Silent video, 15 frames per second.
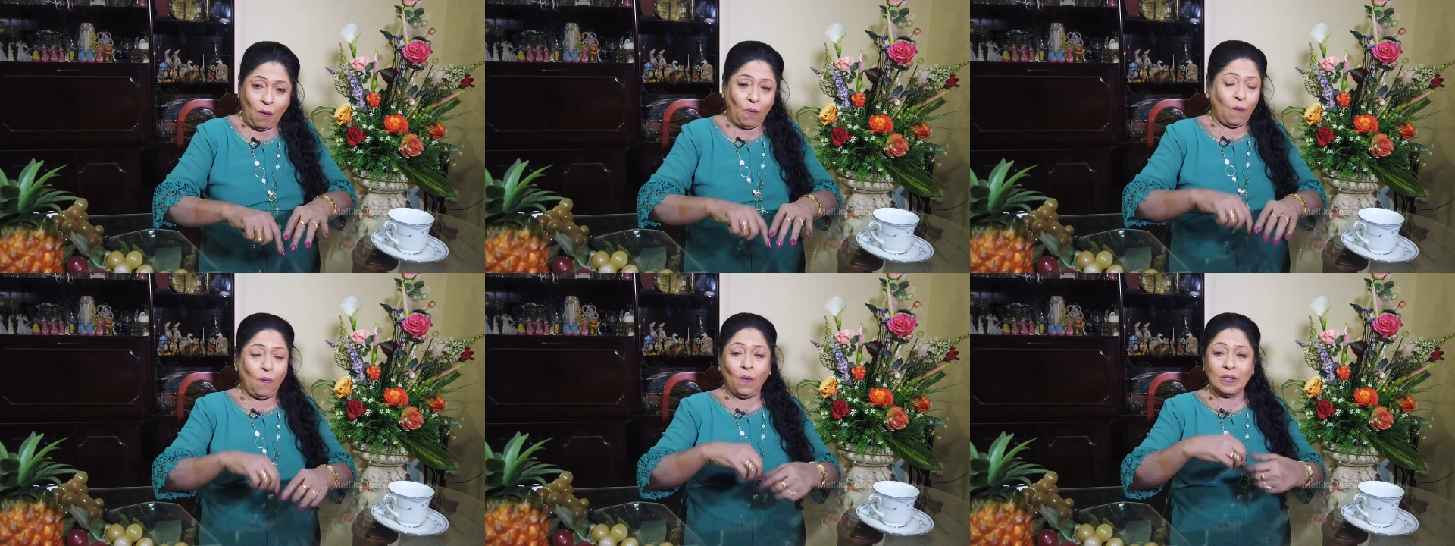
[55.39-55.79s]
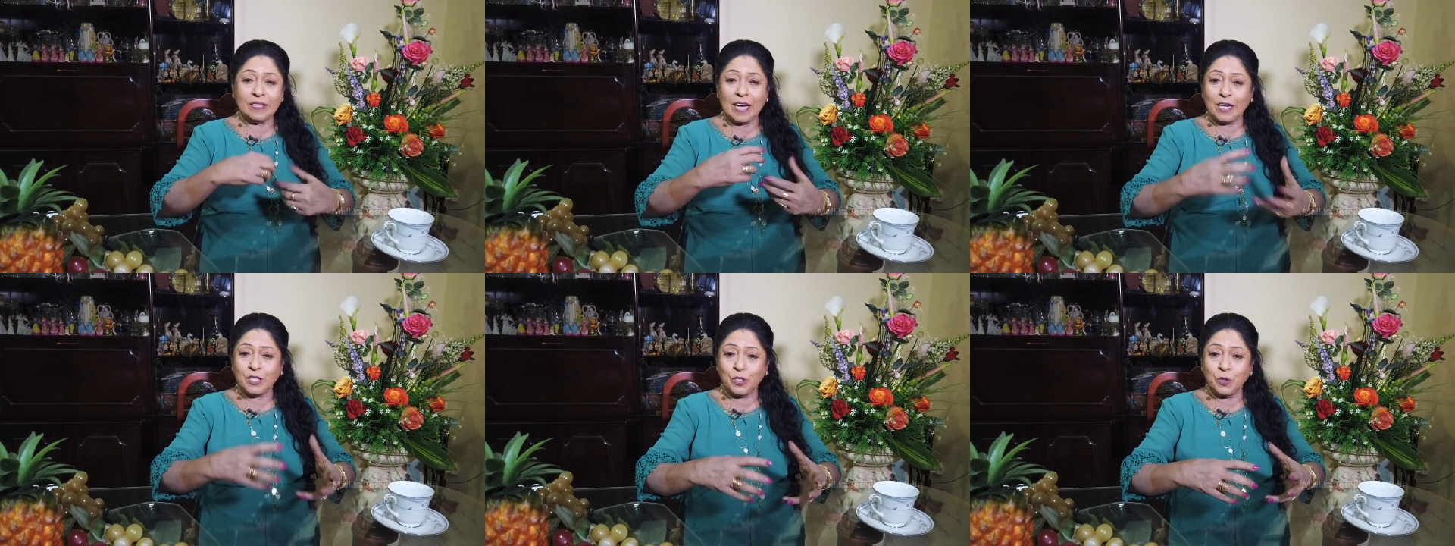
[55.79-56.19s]

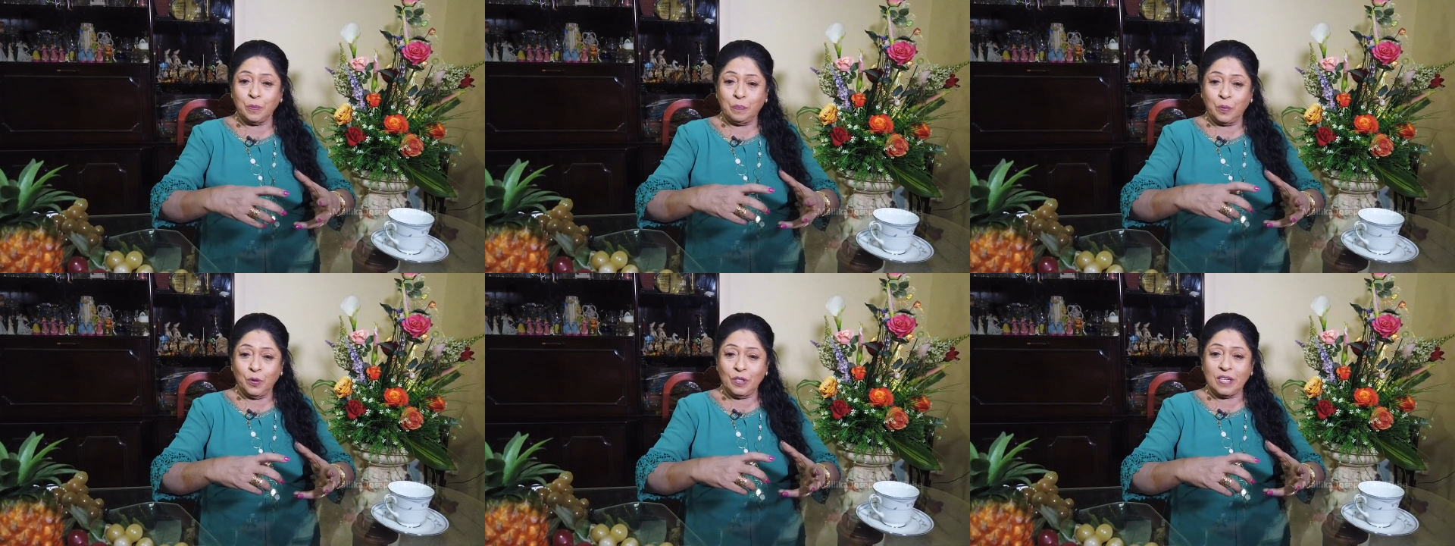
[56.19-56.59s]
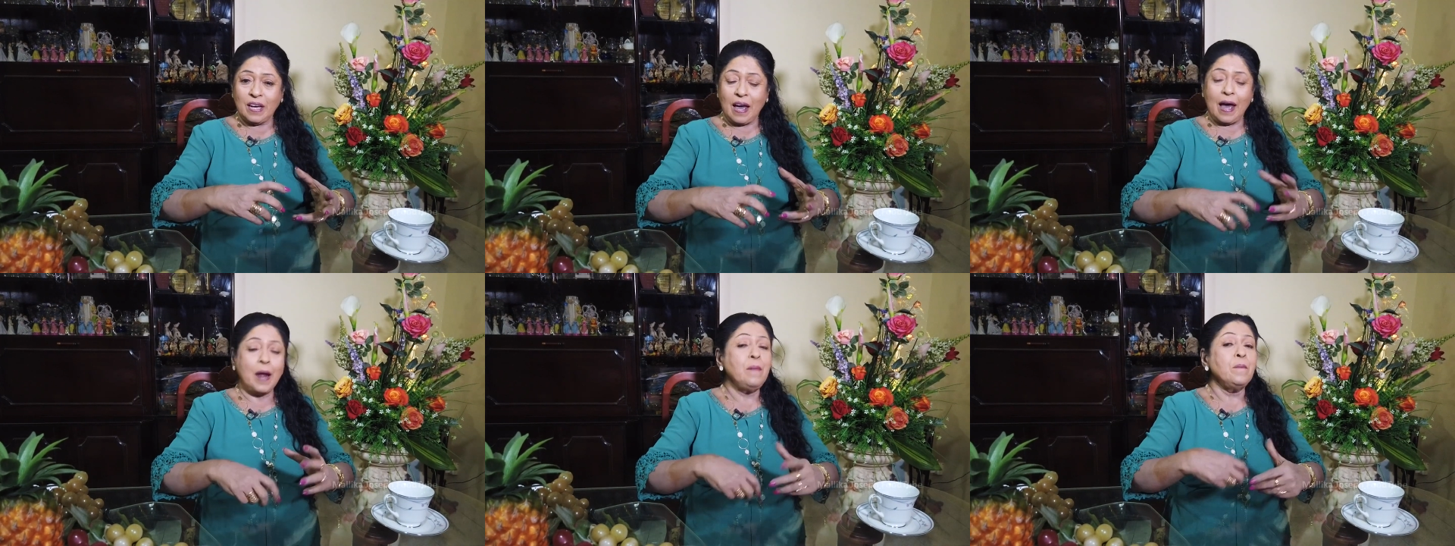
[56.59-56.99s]
all that you
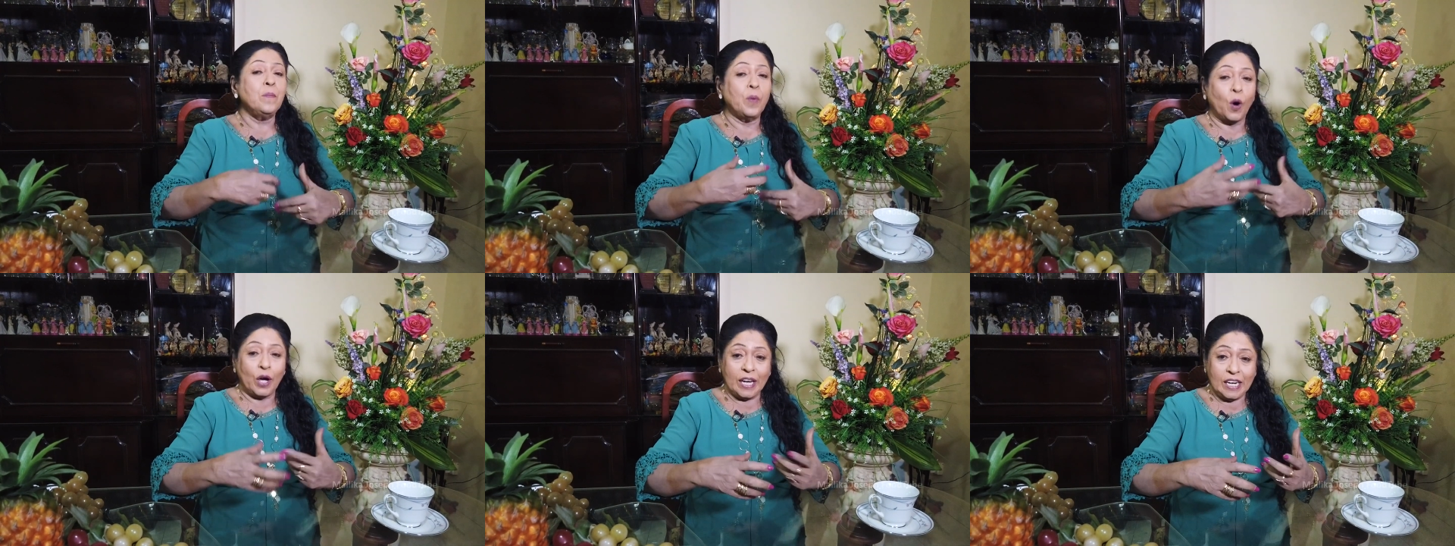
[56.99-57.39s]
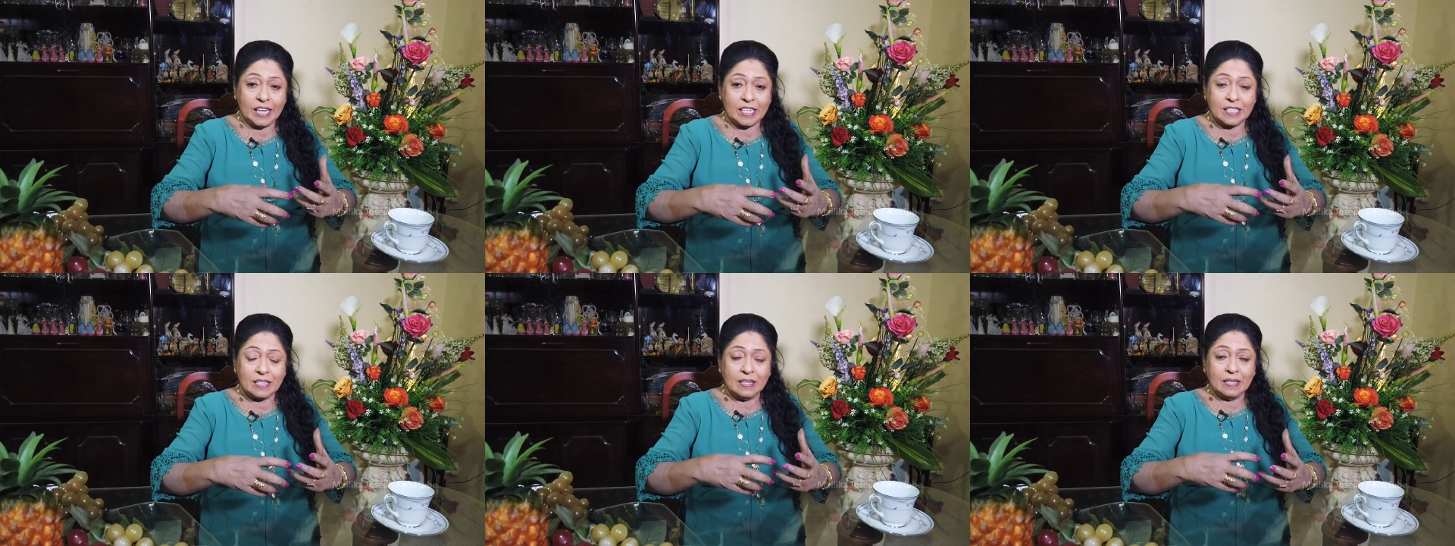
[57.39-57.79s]
put and
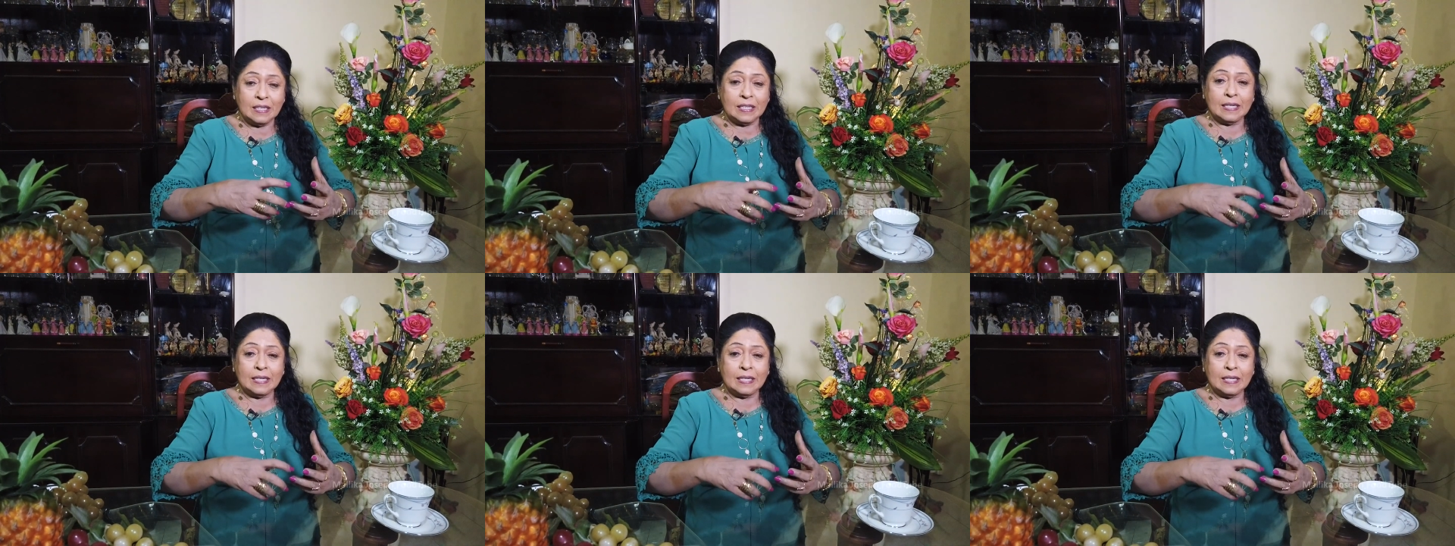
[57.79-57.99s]
boil it.